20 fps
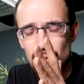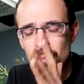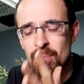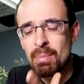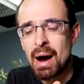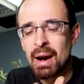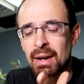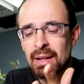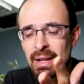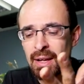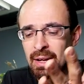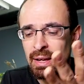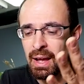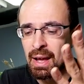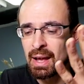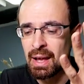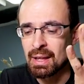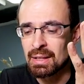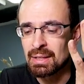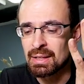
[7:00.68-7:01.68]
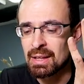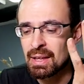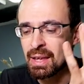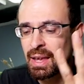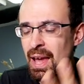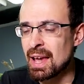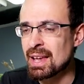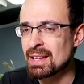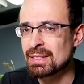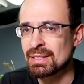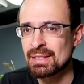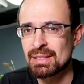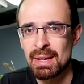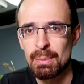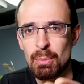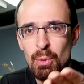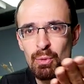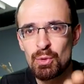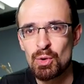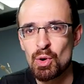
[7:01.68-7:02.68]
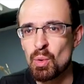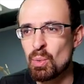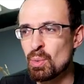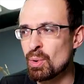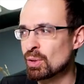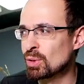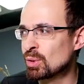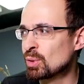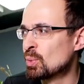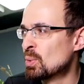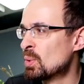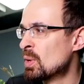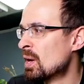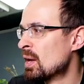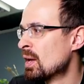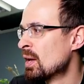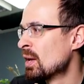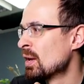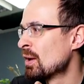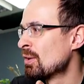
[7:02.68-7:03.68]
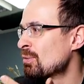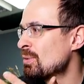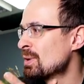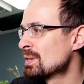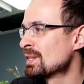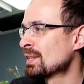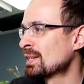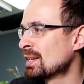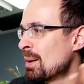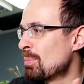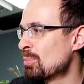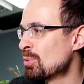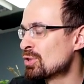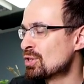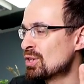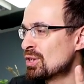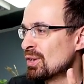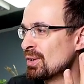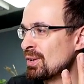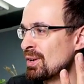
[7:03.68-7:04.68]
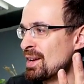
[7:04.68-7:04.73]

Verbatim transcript: of marking, and in case some of you want to visit Cappuccino